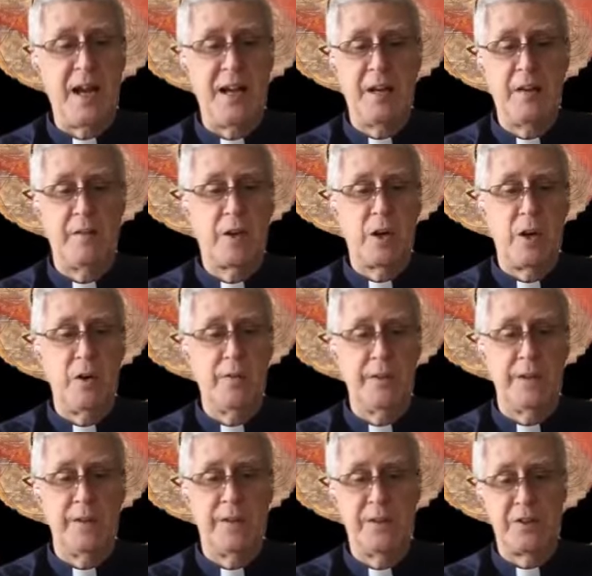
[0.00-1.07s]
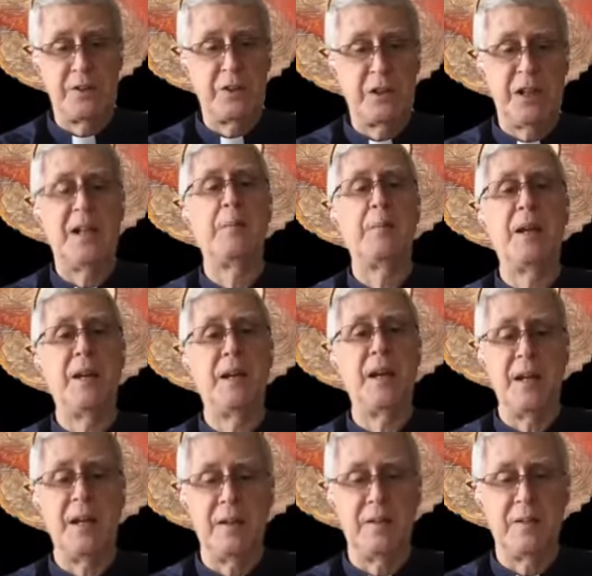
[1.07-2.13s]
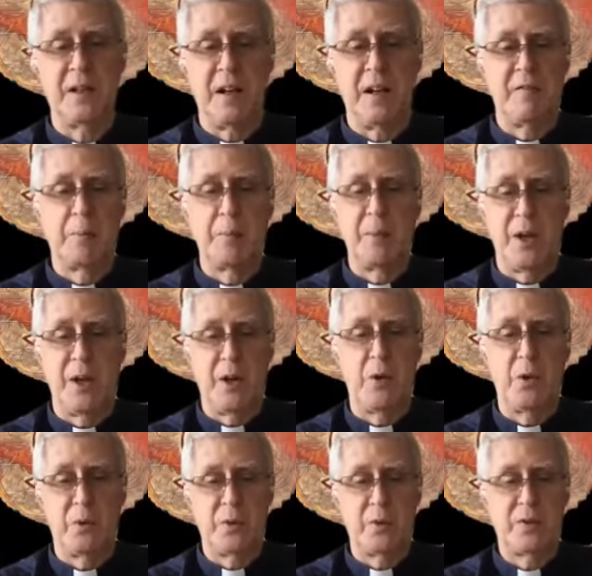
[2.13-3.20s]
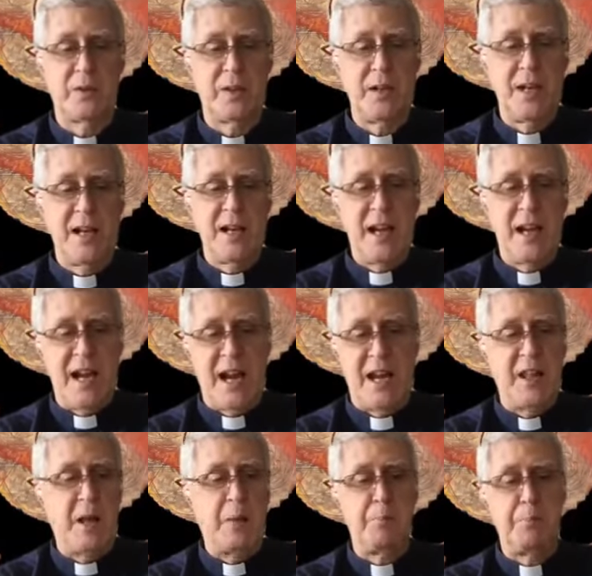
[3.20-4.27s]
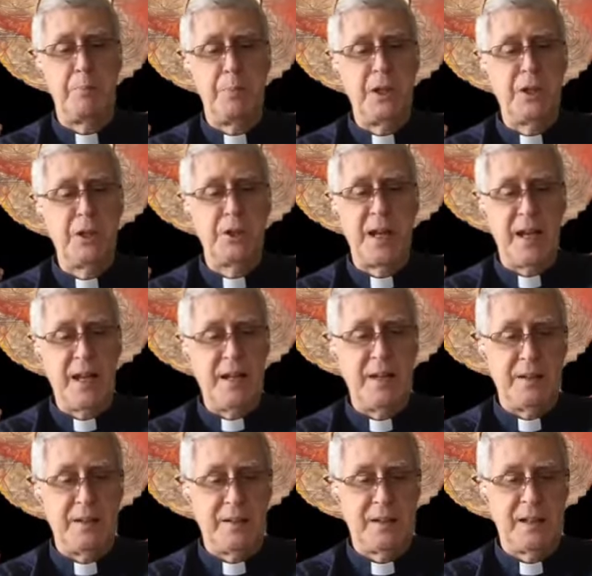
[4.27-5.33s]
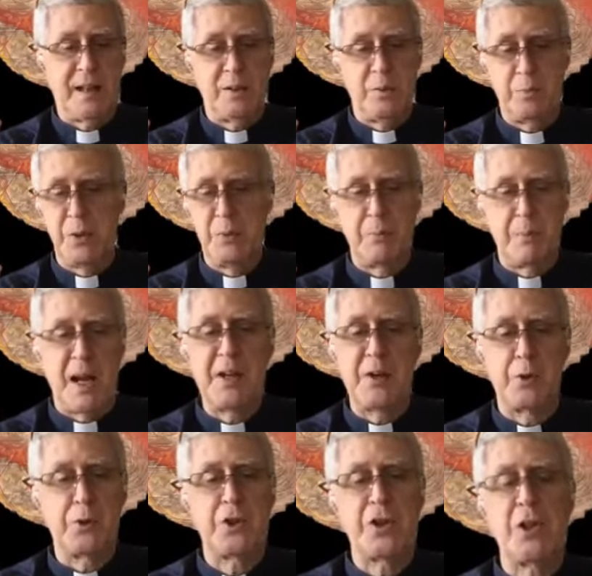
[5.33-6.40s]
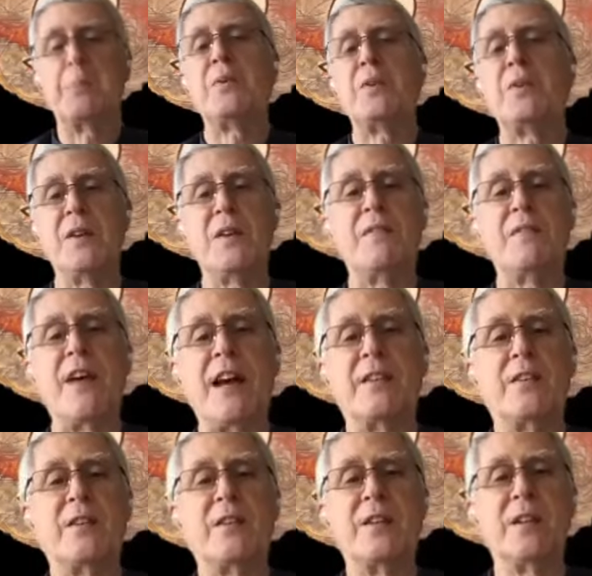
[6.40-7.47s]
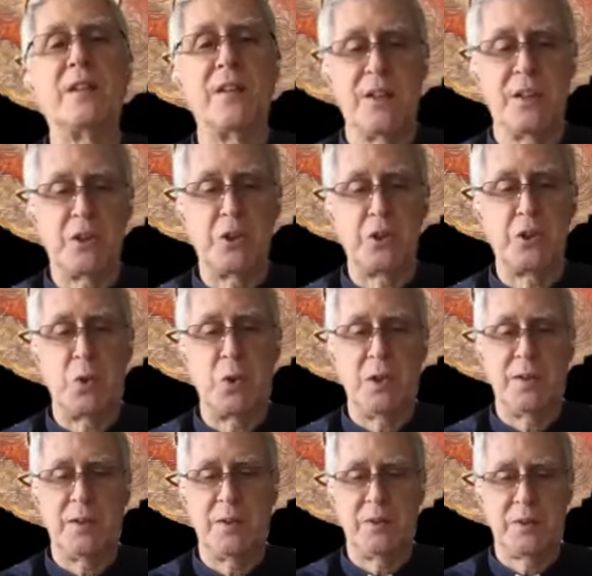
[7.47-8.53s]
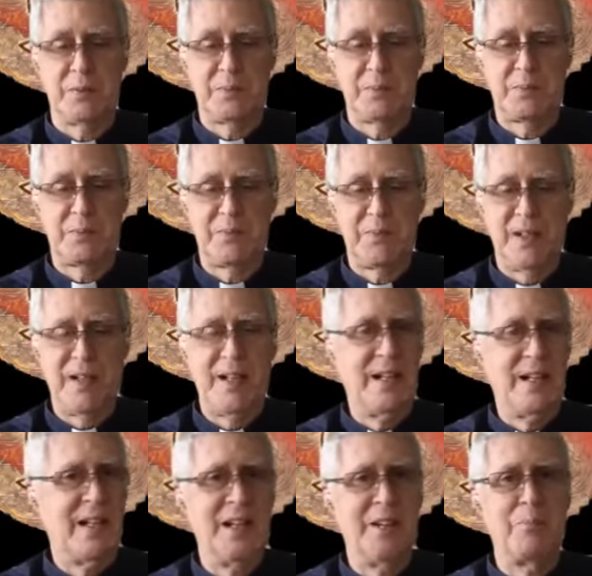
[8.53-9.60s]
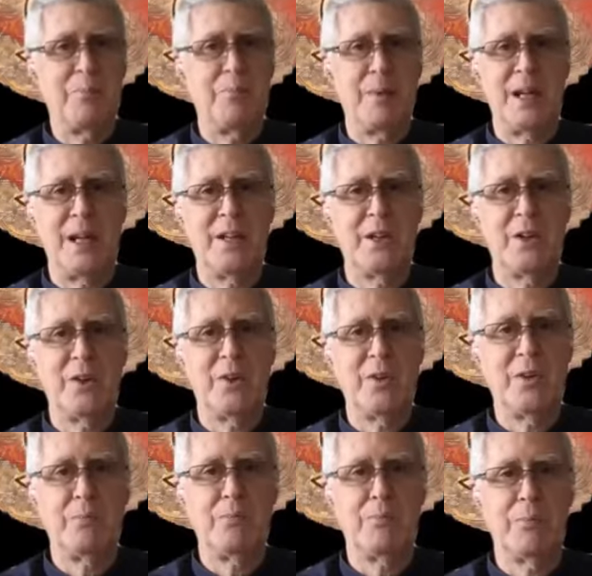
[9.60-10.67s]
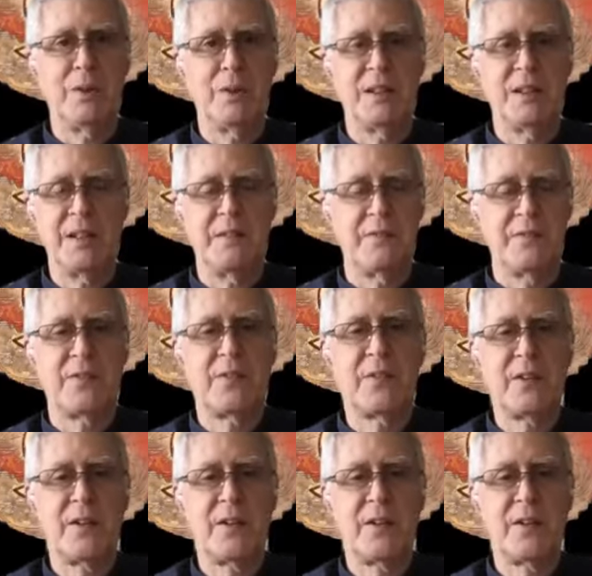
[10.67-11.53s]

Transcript: dying of COVID still claiming it's a government hoax and that Bill Gates has put microchips in the vaccine to control us. It beggars belief.